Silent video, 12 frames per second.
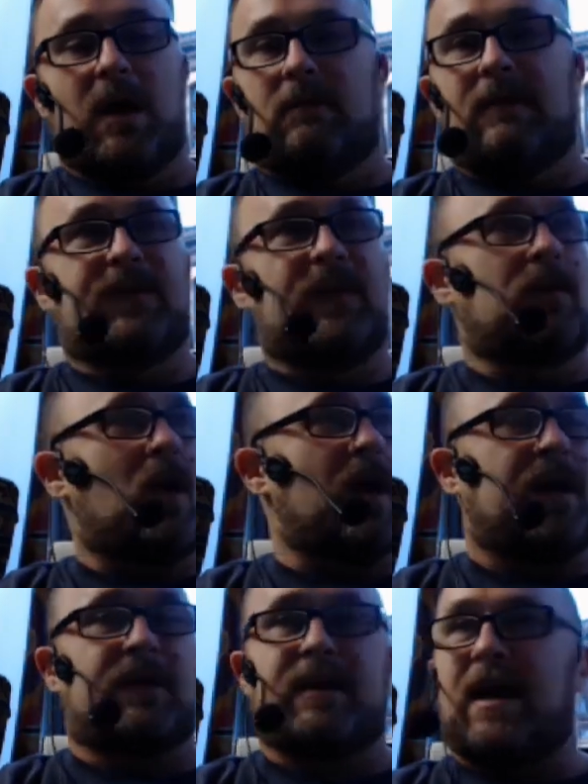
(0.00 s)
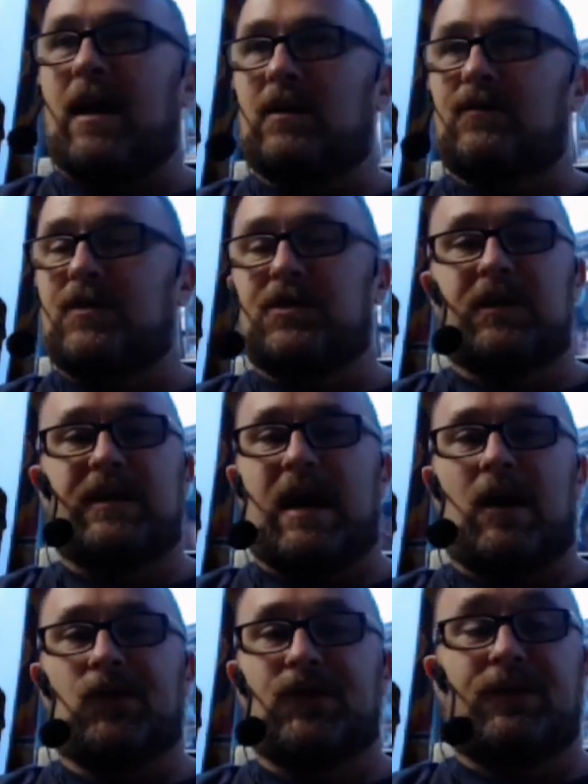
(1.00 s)
lived in logging towns, fishing
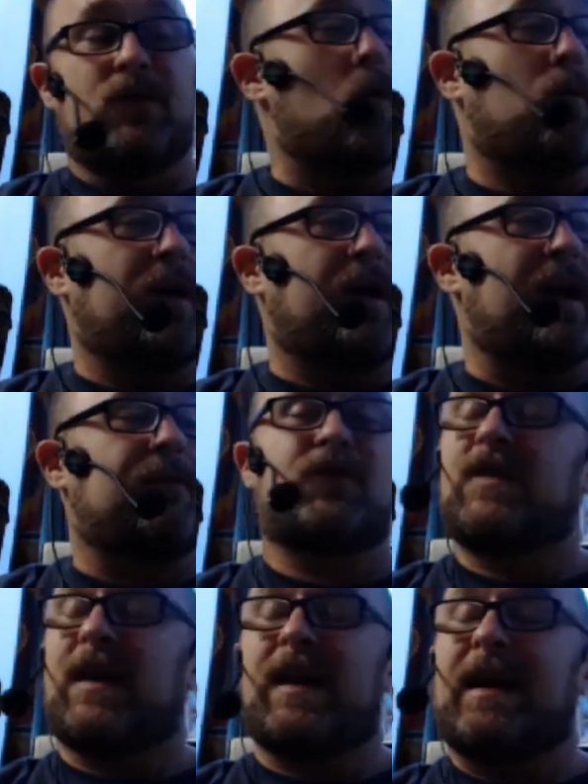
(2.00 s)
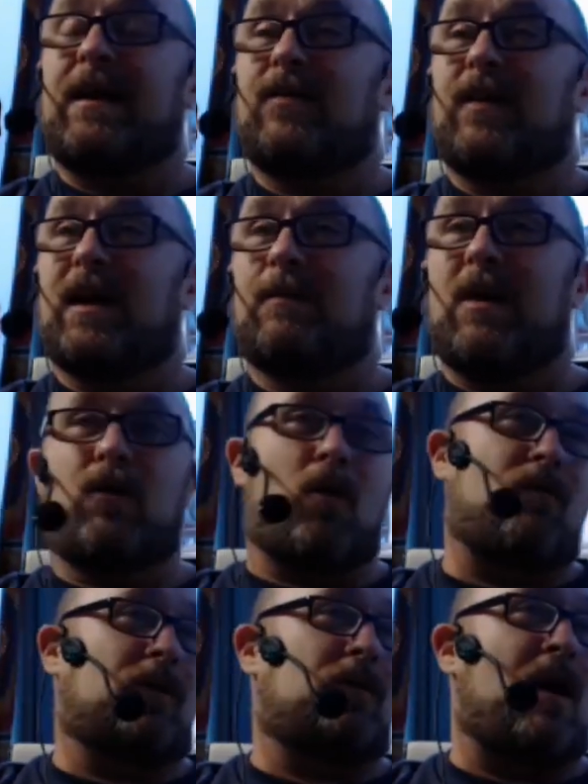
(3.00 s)
towns, and nobody had ever said anything about
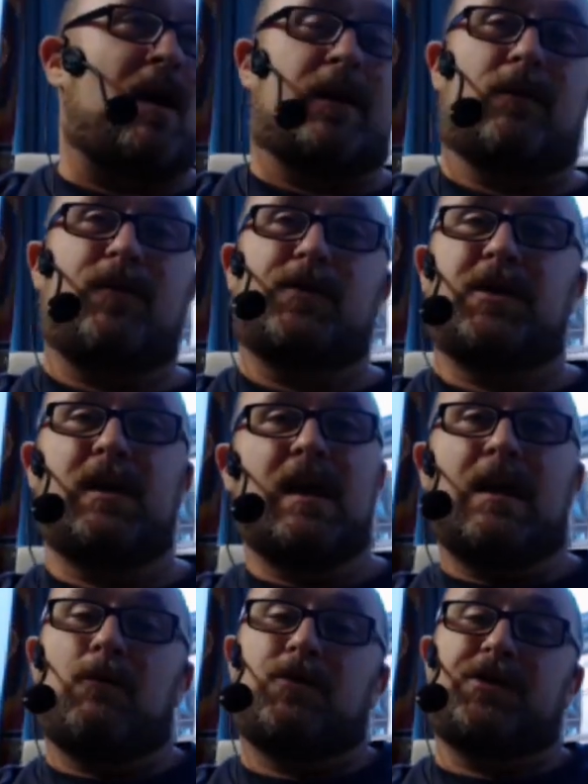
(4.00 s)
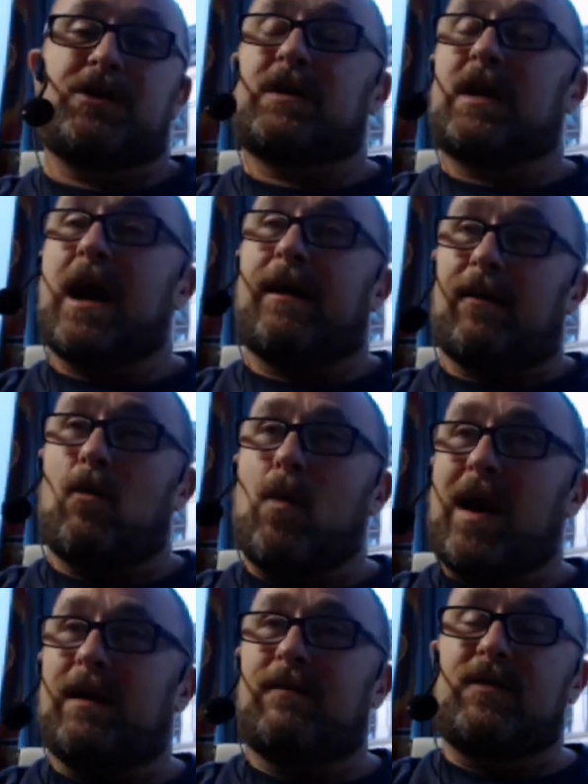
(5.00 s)
overlogging or fishing. It was just kind of the
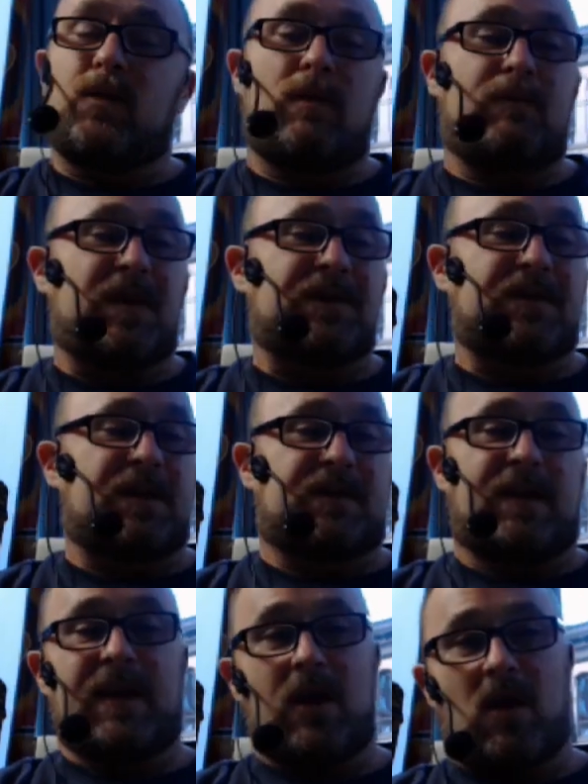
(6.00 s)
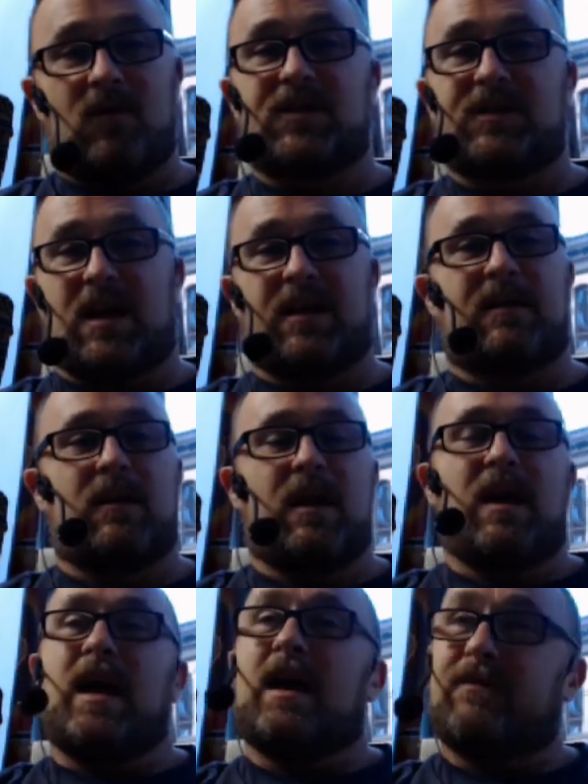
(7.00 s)
way of doing business. And then all of a sudden,
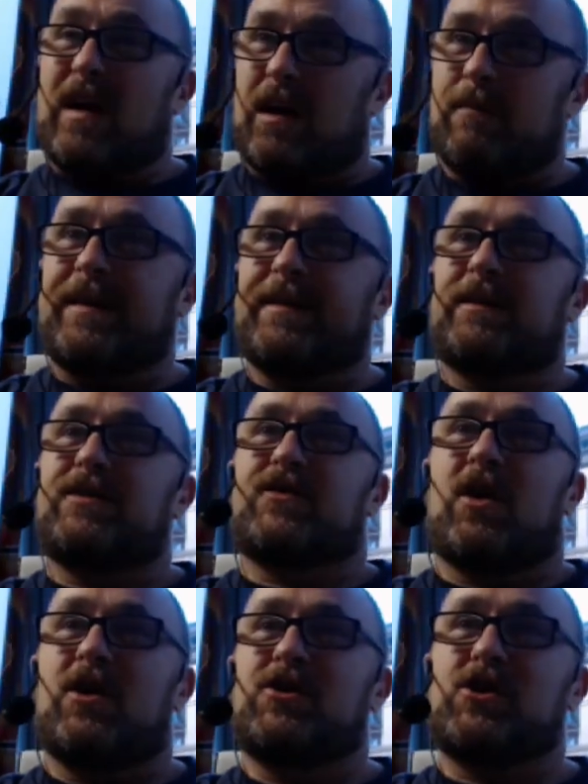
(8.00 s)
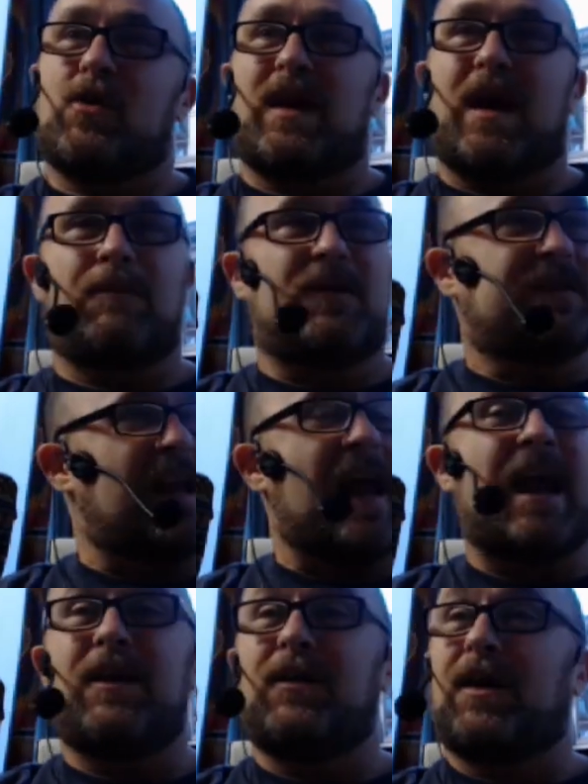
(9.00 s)
environmentalists started showing up and saying,
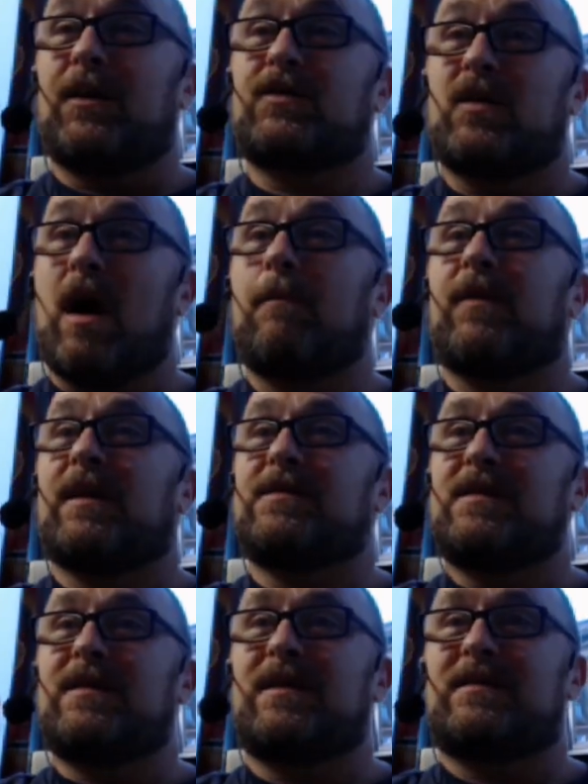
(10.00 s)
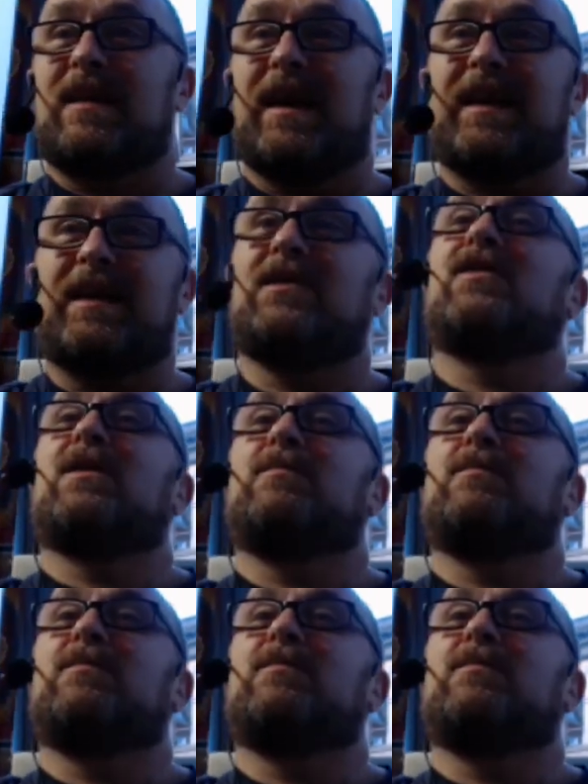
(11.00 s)
hey, you got to stop this. This is like killing the